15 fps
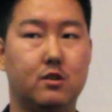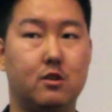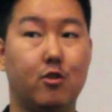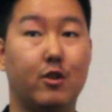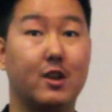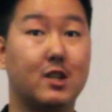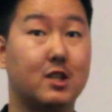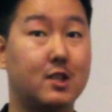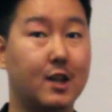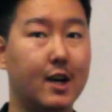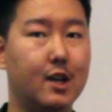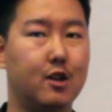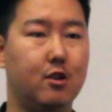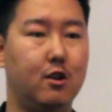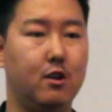to
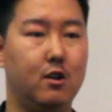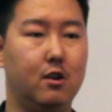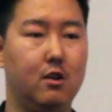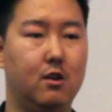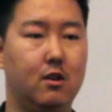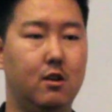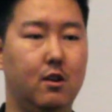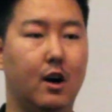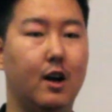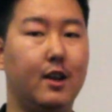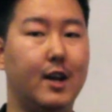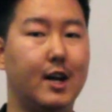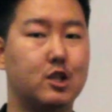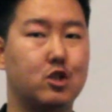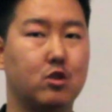extent they're
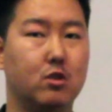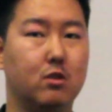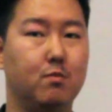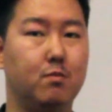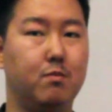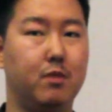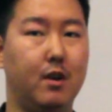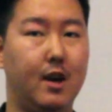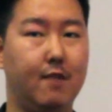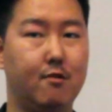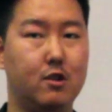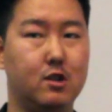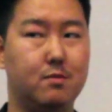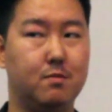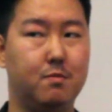not natural
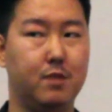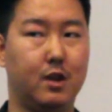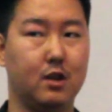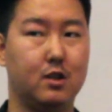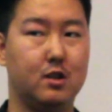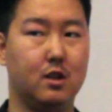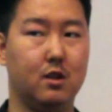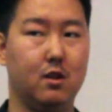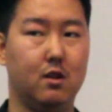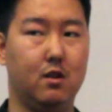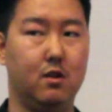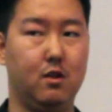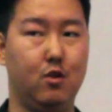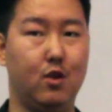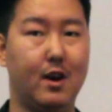behaviors because
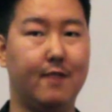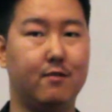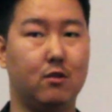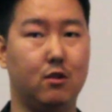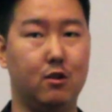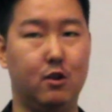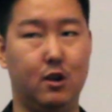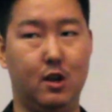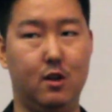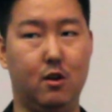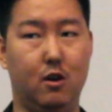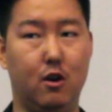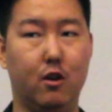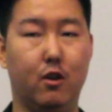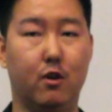you have to learn
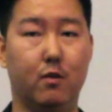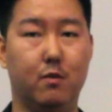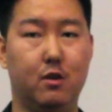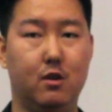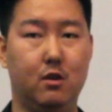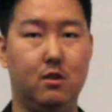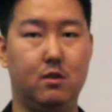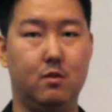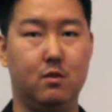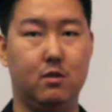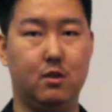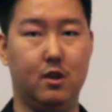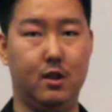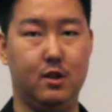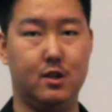it although
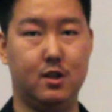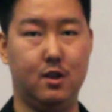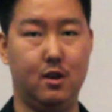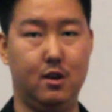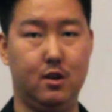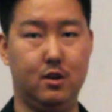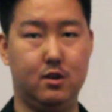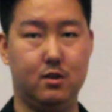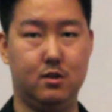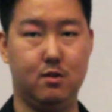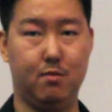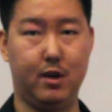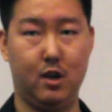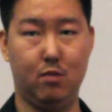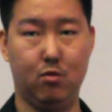it's it is
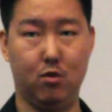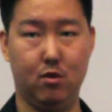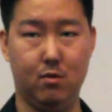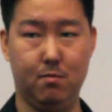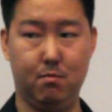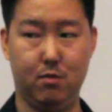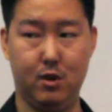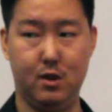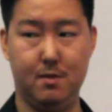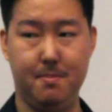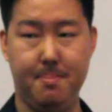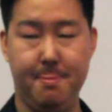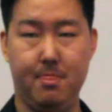debatable but